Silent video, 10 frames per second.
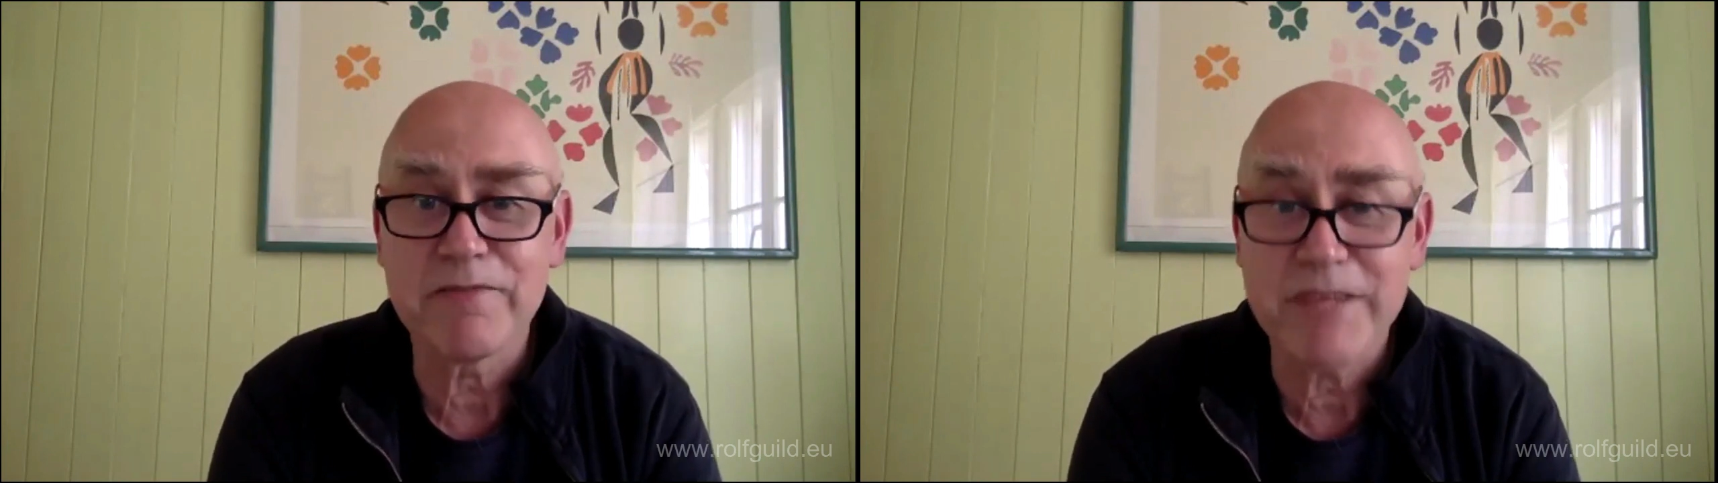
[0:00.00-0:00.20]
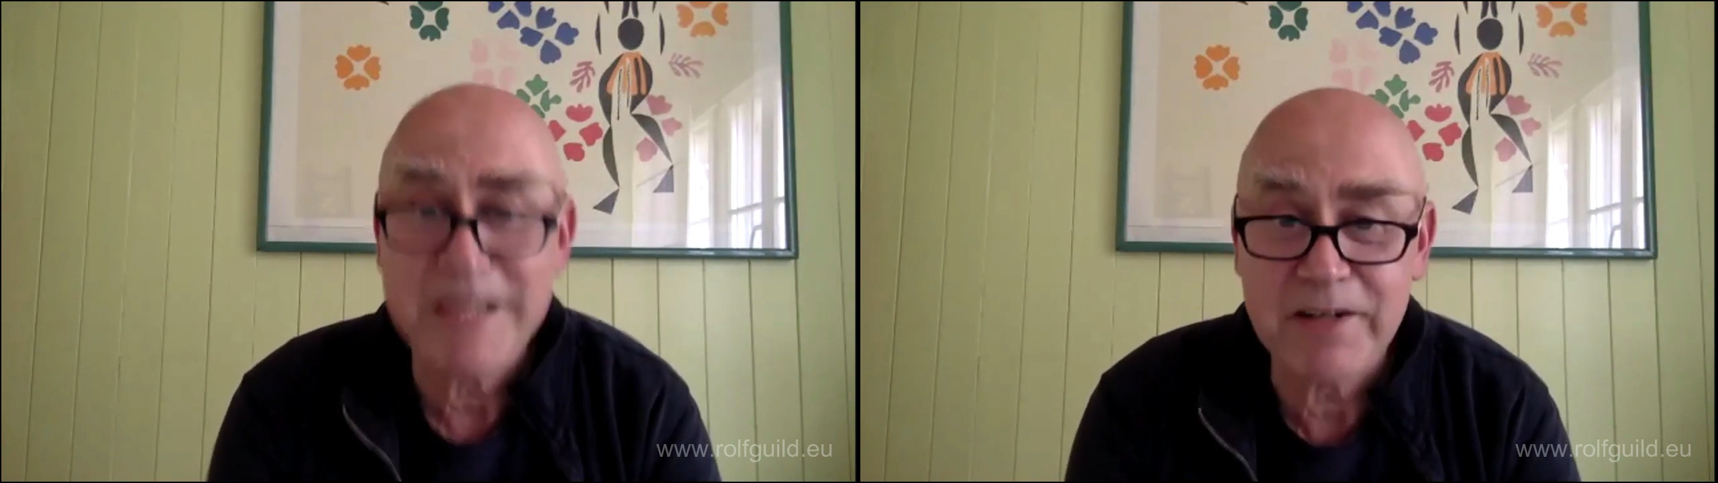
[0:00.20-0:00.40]

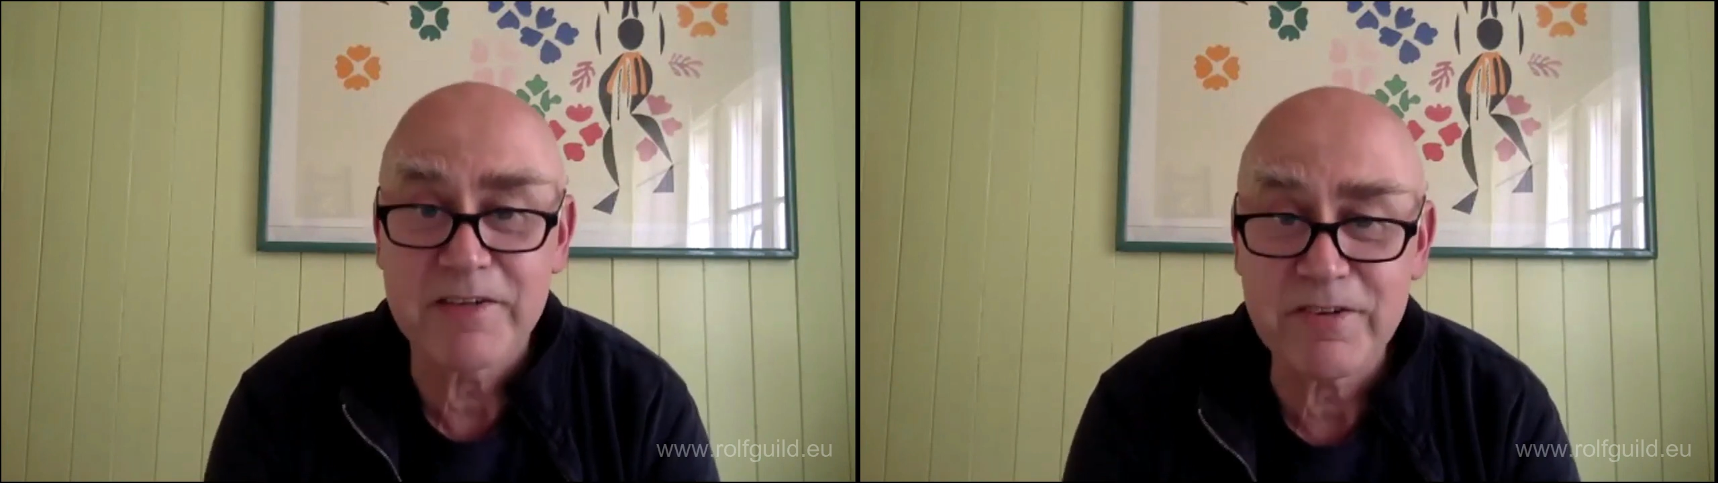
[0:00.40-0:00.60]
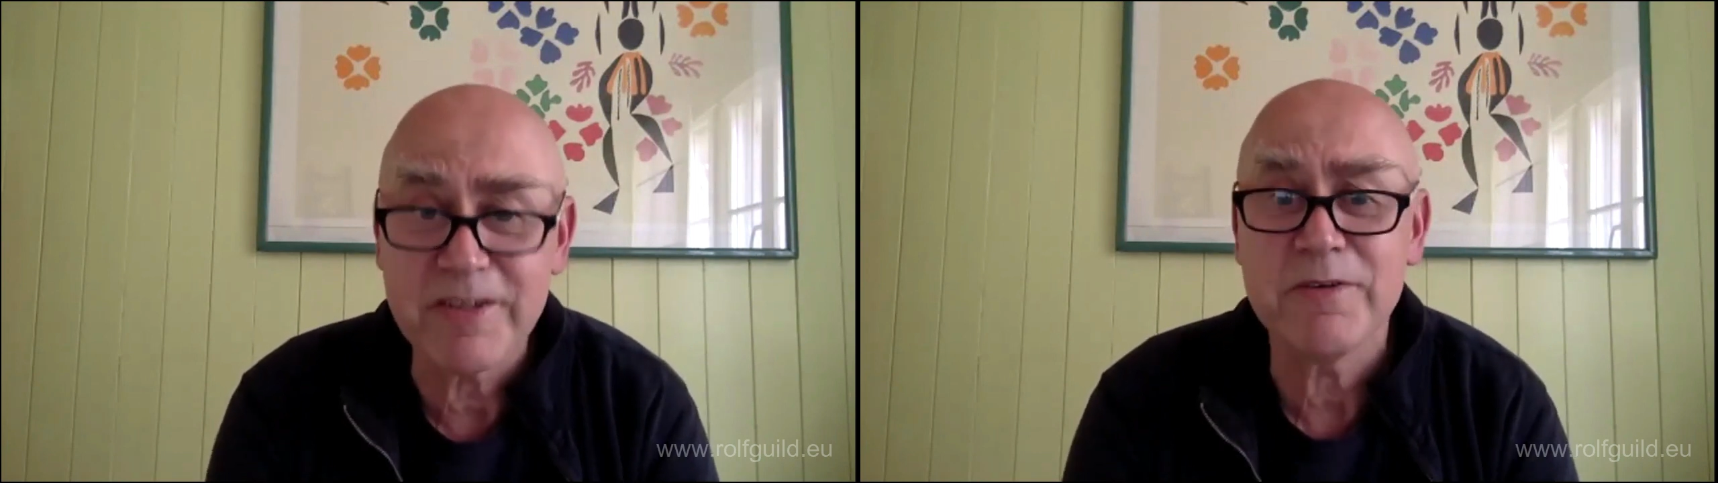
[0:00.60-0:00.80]
he
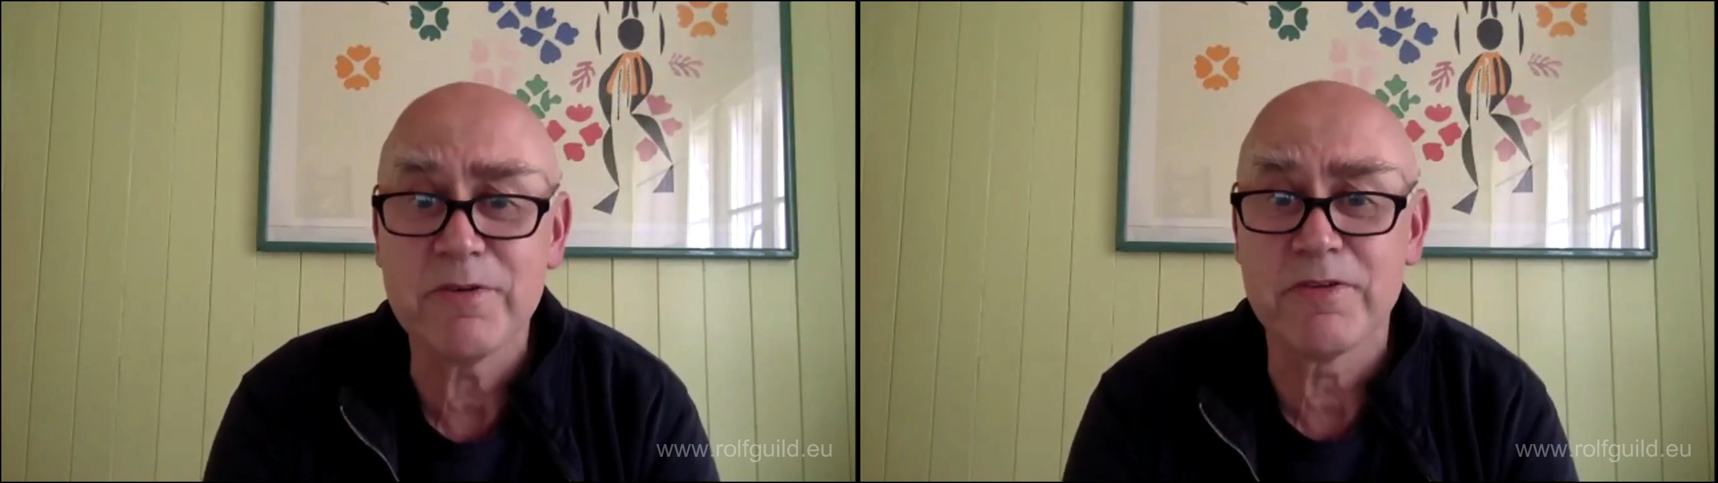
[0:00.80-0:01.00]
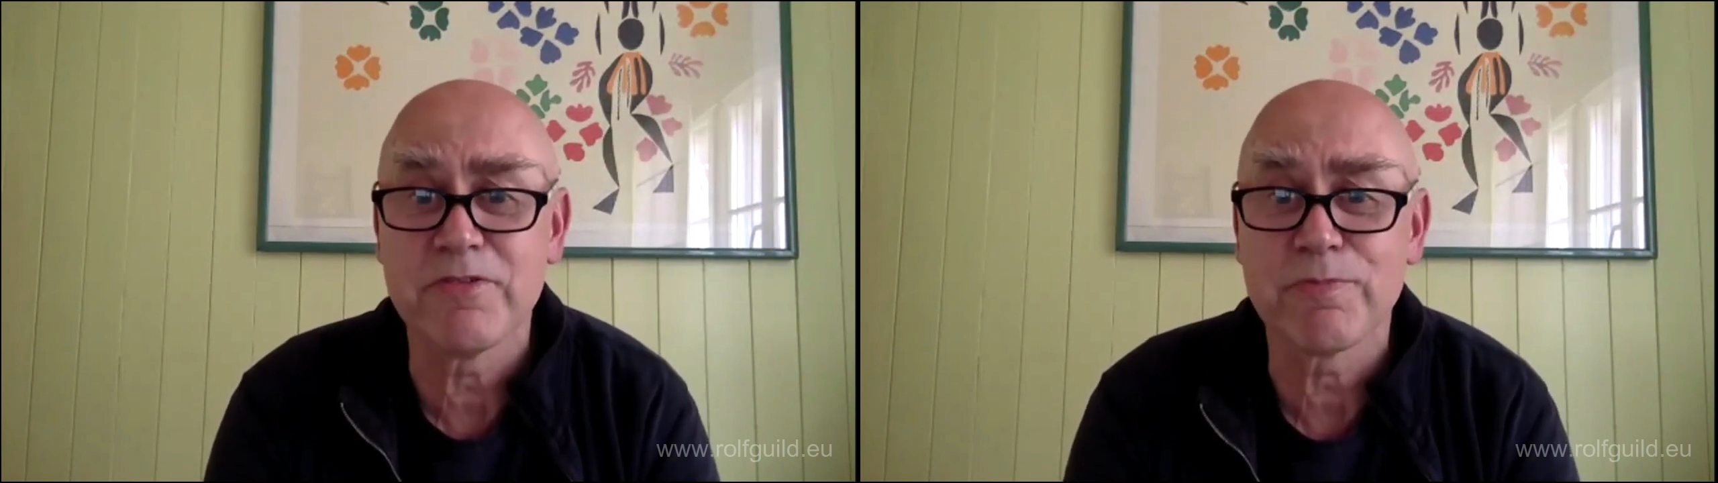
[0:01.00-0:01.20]

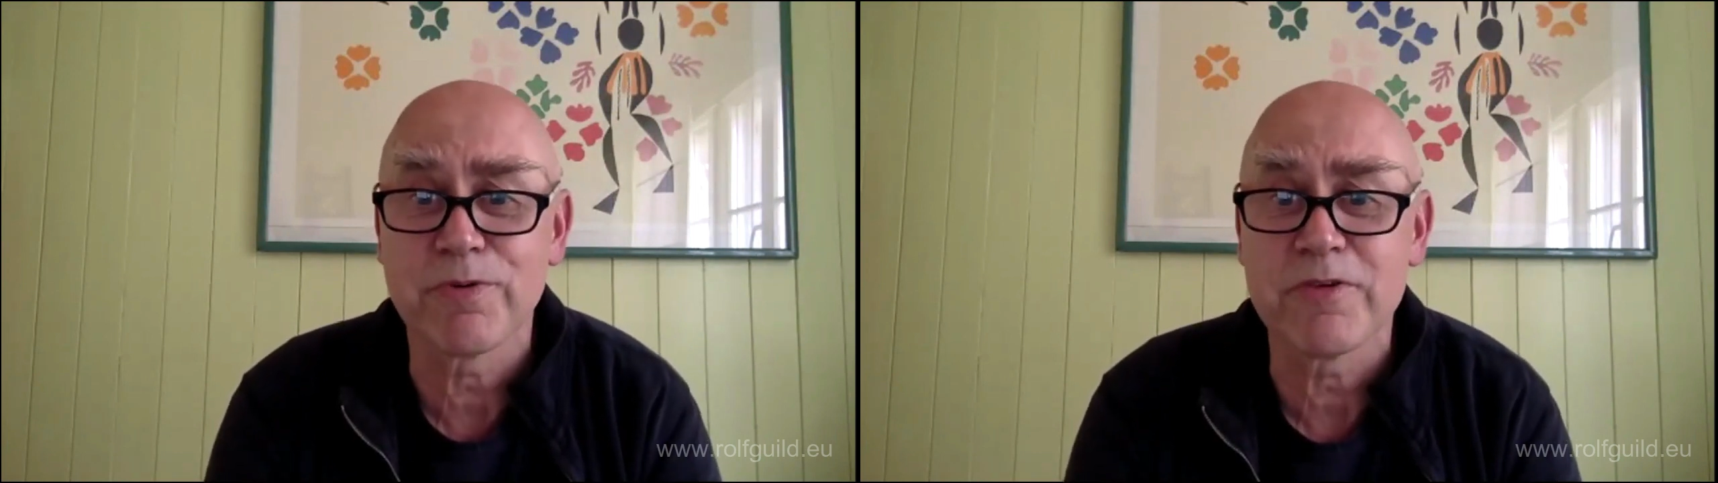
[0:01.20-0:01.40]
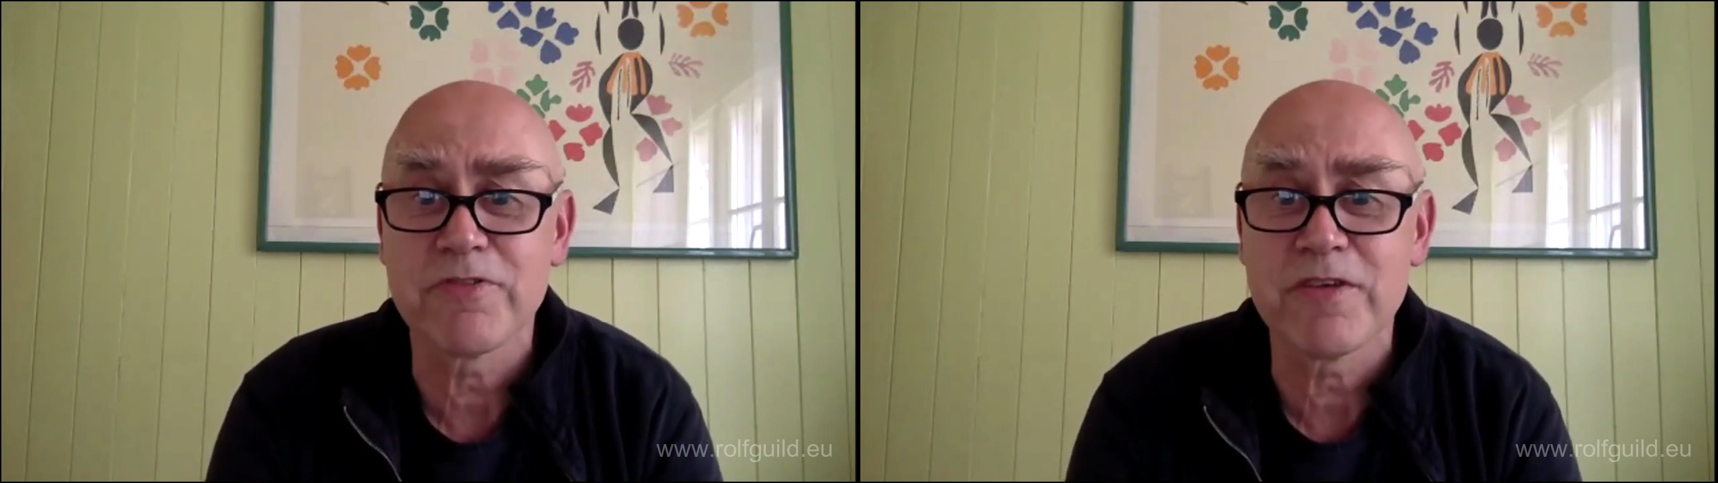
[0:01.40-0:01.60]
continued this
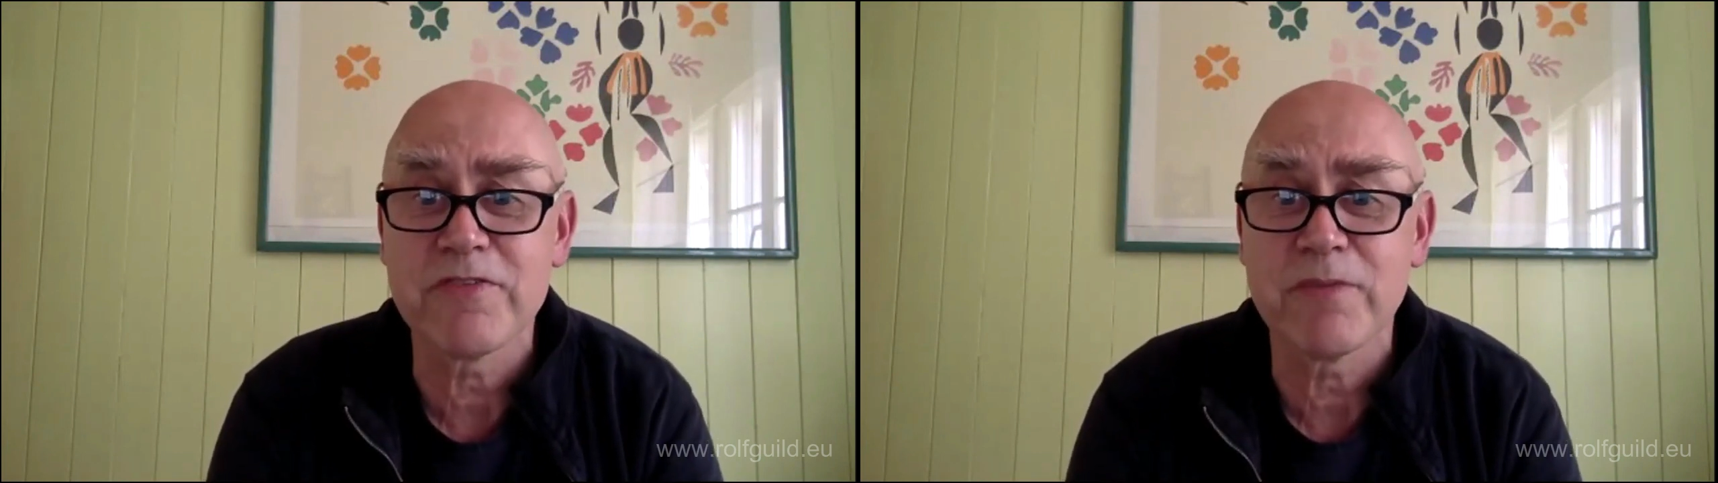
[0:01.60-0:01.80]
process,